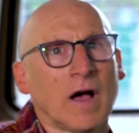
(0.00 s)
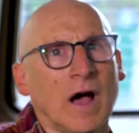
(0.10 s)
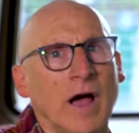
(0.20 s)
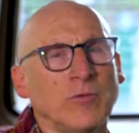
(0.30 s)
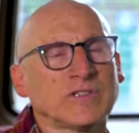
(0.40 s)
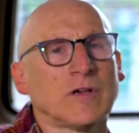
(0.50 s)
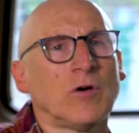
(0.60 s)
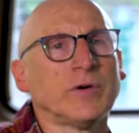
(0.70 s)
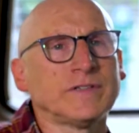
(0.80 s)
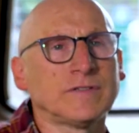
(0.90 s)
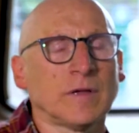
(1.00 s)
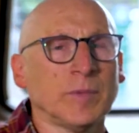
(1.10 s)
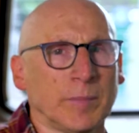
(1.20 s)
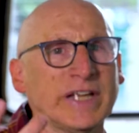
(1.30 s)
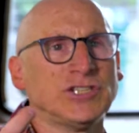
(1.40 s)
I was always,
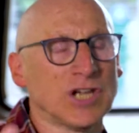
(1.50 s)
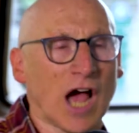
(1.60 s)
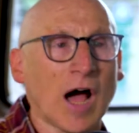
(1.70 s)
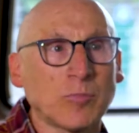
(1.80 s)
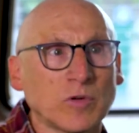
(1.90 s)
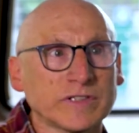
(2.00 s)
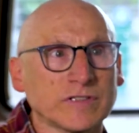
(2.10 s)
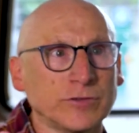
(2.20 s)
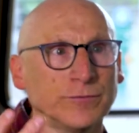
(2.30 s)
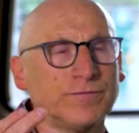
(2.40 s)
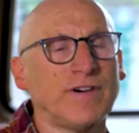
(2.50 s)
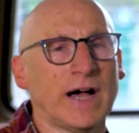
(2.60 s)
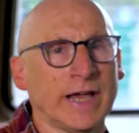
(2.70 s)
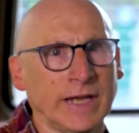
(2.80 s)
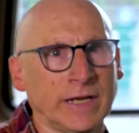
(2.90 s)
my job was to
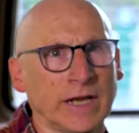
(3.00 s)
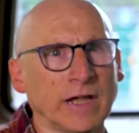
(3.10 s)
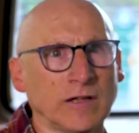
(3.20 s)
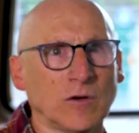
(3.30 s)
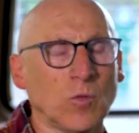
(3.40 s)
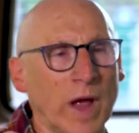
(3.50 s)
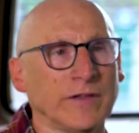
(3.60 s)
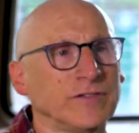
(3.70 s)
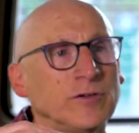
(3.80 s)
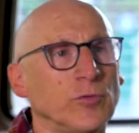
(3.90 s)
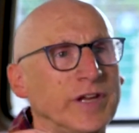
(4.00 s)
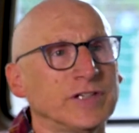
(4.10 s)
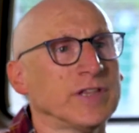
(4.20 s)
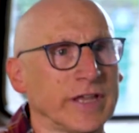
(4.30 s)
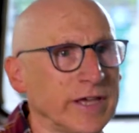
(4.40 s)
find ways to
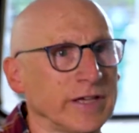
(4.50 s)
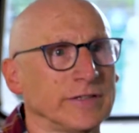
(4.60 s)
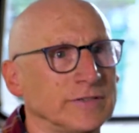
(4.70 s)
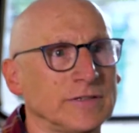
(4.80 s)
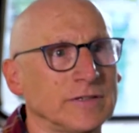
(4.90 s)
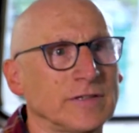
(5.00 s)
reach the kids.